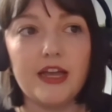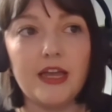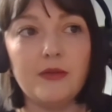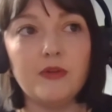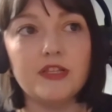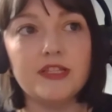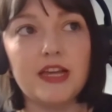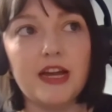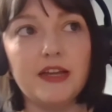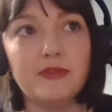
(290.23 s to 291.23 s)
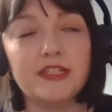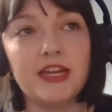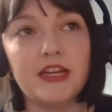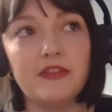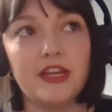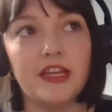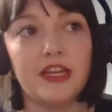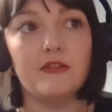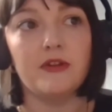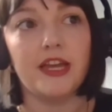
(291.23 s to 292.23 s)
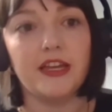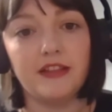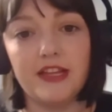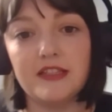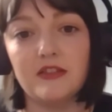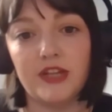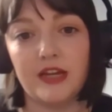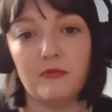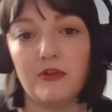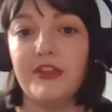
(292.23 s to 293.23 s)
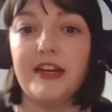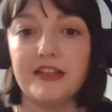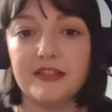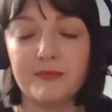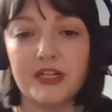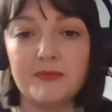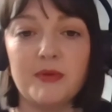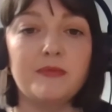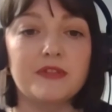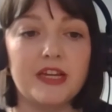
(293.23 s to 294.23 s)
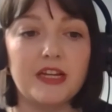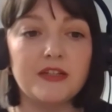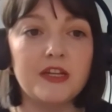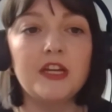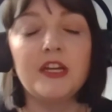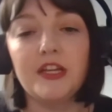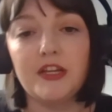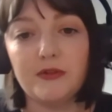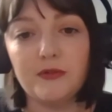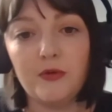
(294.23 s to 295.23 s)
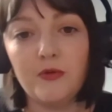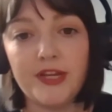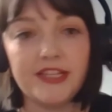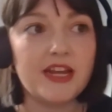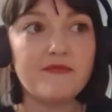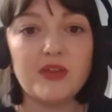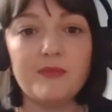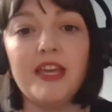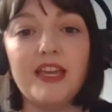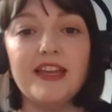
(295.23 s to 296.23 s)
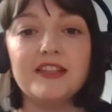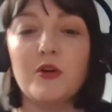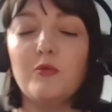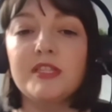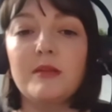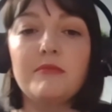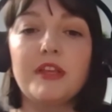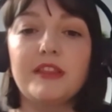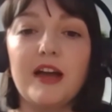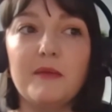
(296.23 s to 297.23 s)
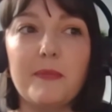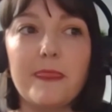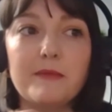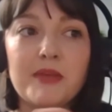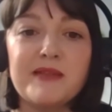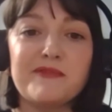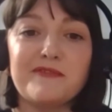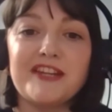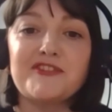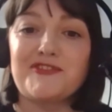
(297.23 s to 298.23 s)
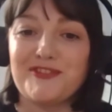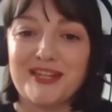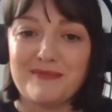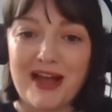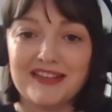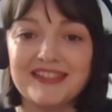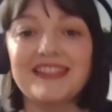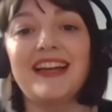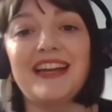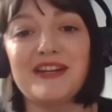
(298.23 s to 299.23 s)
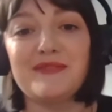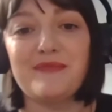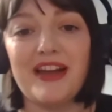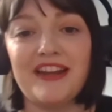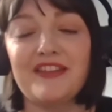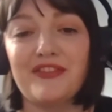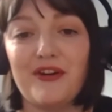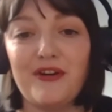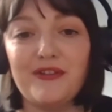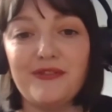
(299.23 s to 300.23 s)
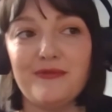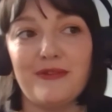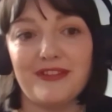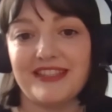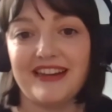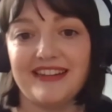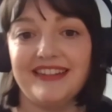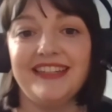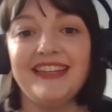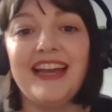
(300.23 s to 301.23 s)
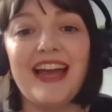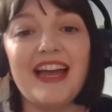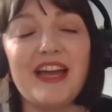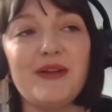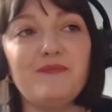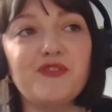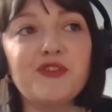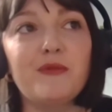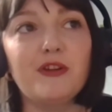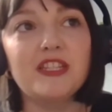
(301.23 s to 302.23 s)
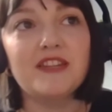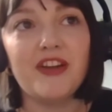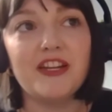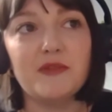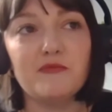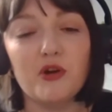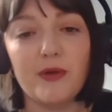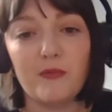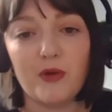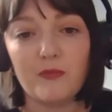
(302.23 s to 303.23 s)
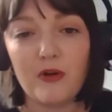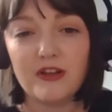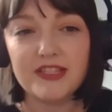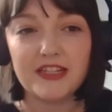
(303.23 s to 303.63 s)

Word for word: I was kind of thinking, okay, let's look at what that is, because people said, you know, oh, he's an MVP. It's always something that people introduced him as. And I thought, oh, what's that? So I wanted to find out more about what it was.